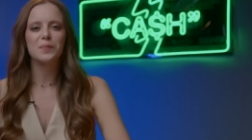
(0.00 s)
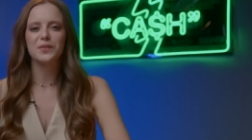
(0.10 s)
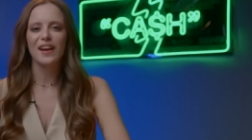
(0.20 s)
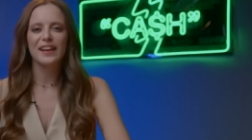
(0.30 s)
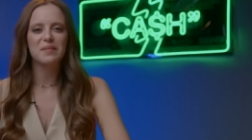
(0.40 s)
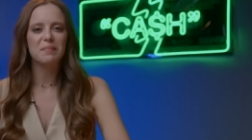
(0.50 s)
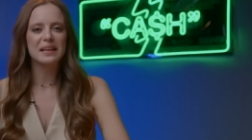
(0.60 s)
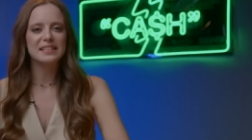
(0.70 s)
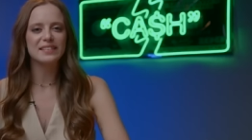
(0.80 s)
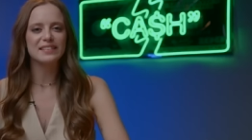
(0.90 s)
up, trading
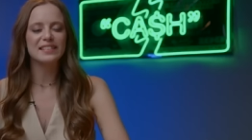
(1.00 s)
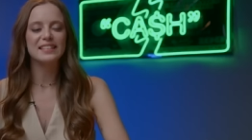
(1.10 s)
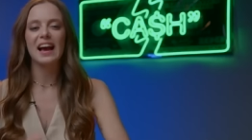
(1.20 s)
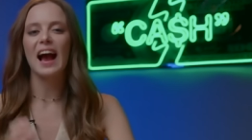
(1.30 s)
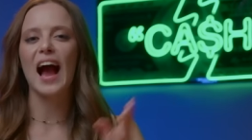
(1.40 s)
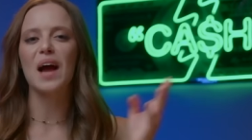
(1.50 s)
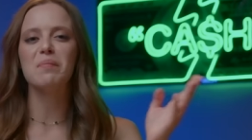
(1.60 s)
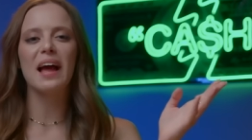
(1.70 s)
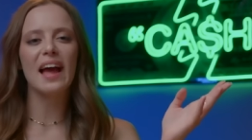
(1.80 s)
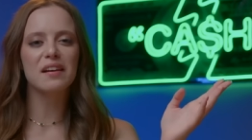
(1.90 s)
masters?
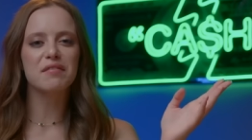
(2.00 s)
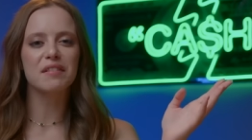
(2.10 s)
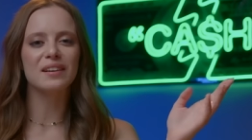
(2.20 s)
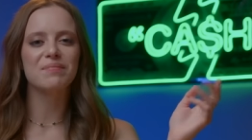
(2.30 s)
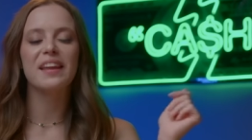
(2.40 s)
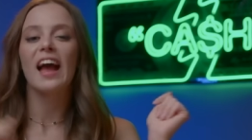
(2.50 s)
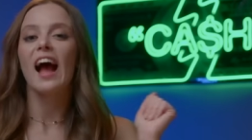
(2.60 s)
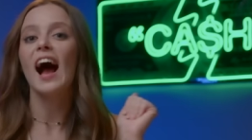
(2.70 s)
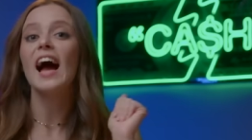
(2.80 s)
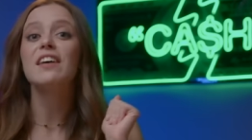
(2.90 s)
I'm Agatha. I